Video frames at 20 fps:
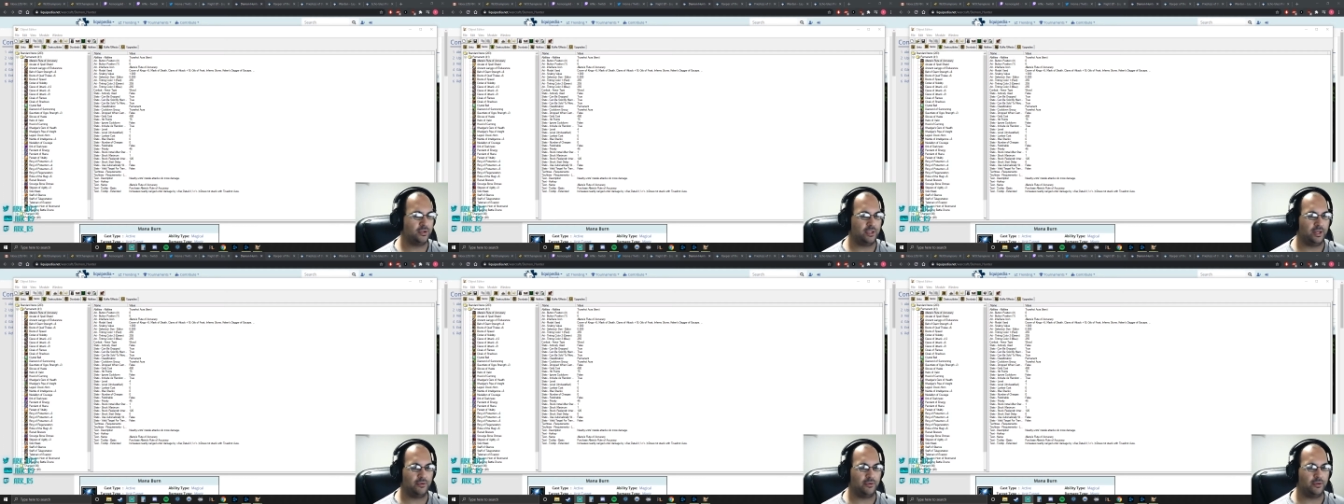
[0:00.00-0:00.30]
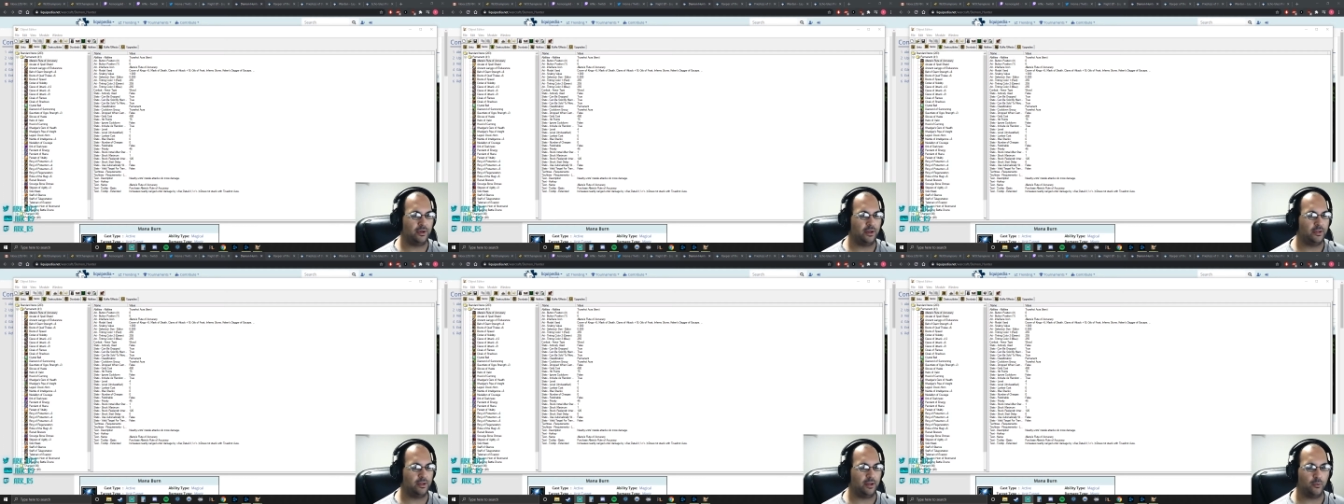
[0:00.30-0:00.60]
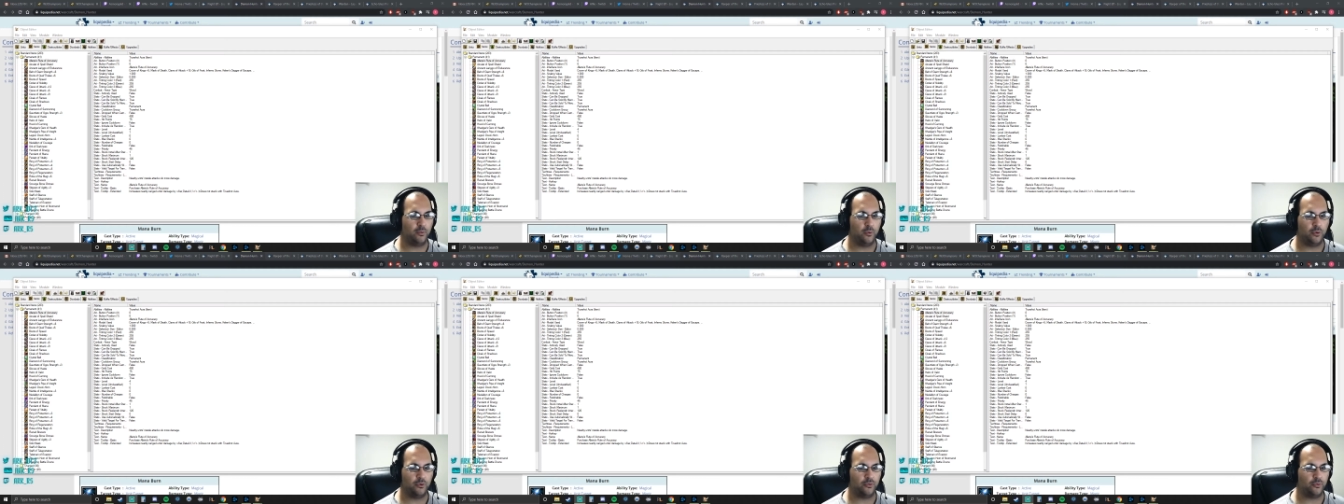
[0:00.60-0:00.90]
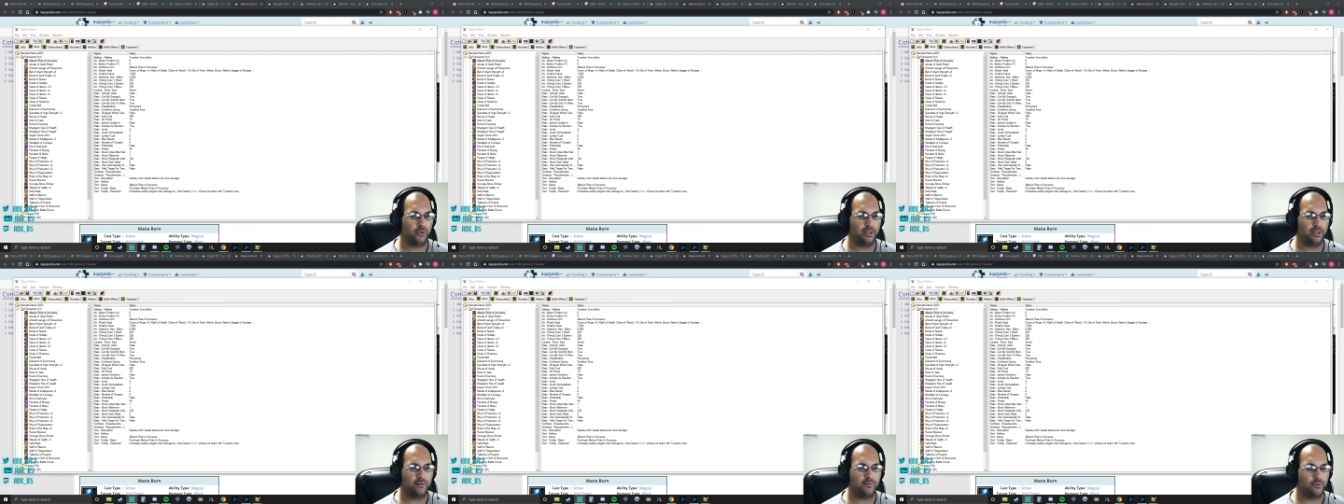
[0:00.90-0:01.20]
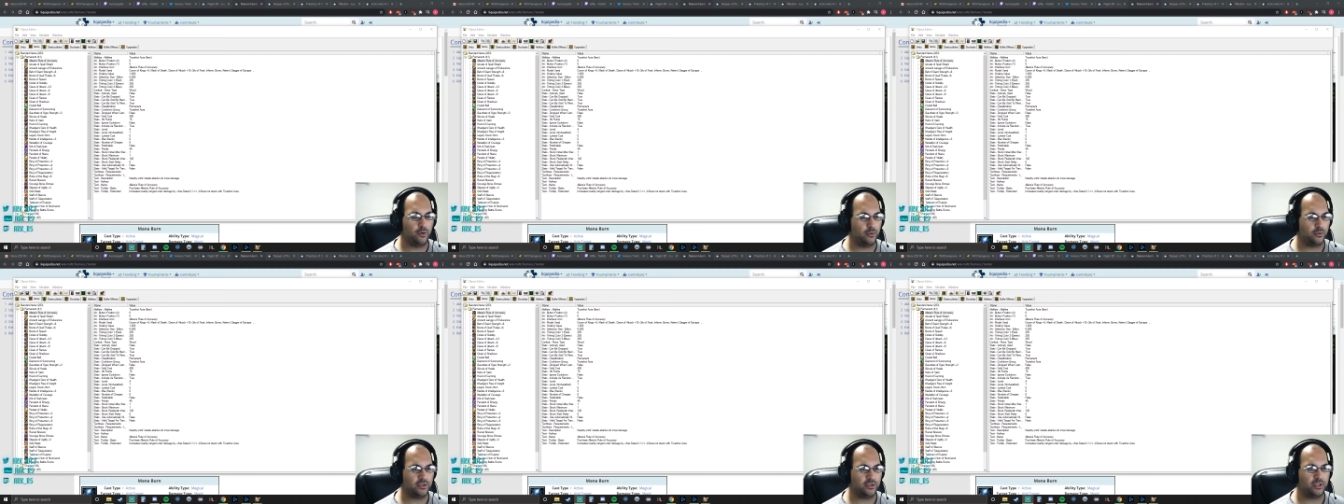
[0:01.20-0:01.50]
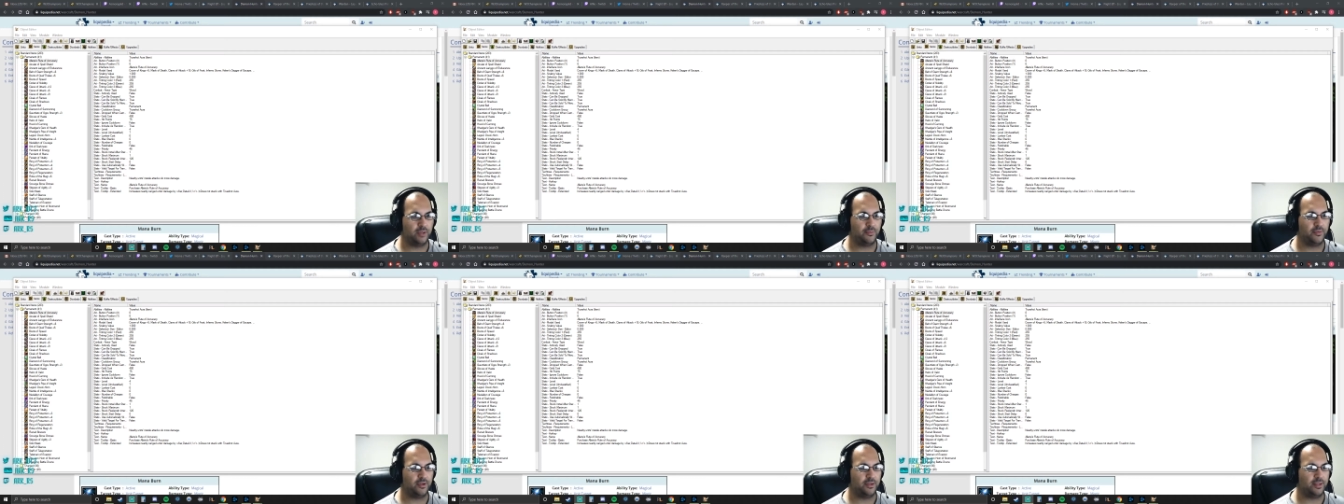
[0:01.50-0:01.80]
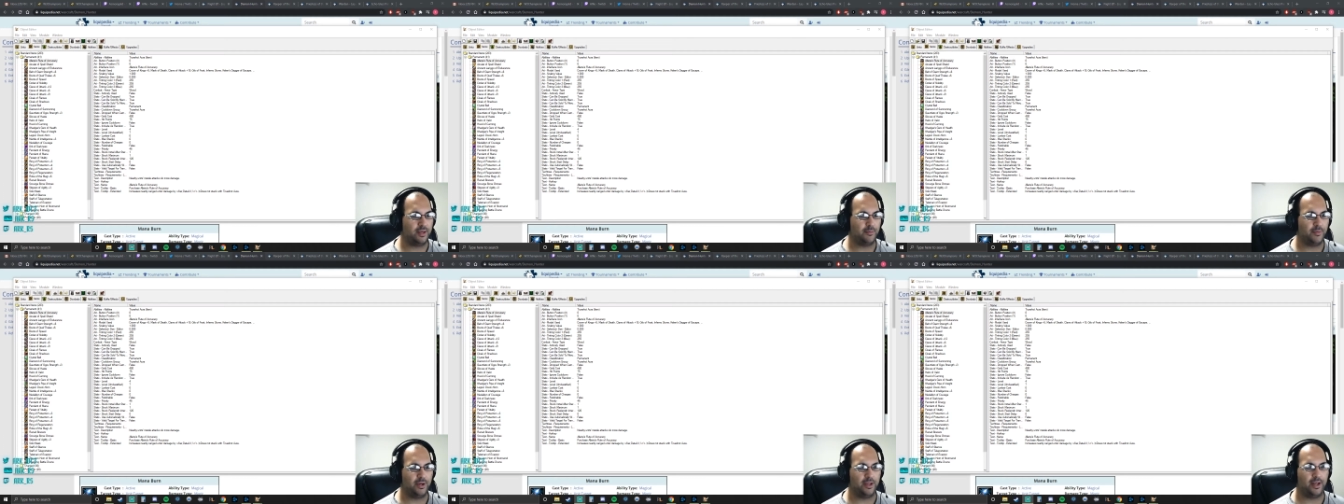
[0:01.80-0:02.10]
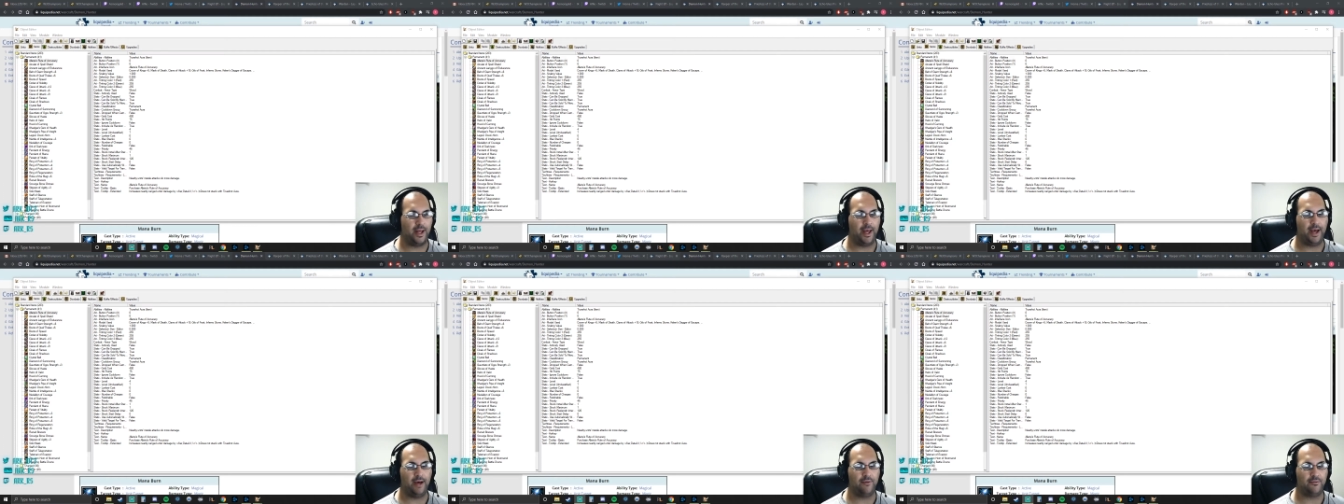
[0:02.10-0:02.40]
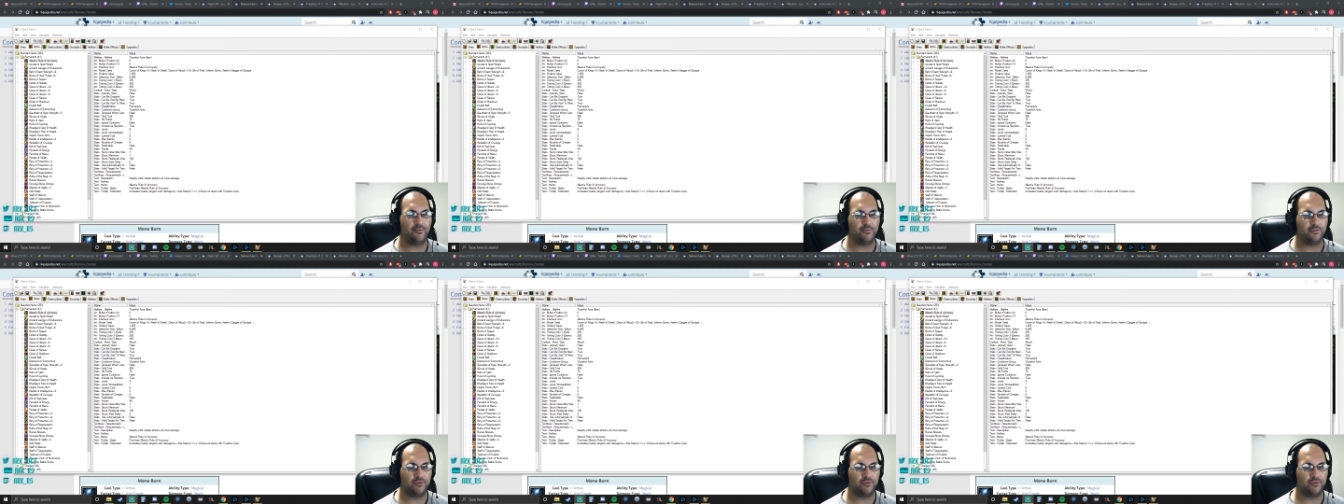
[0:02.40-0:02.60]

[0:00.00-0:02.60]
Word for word: out there on like War Three Info or something that might have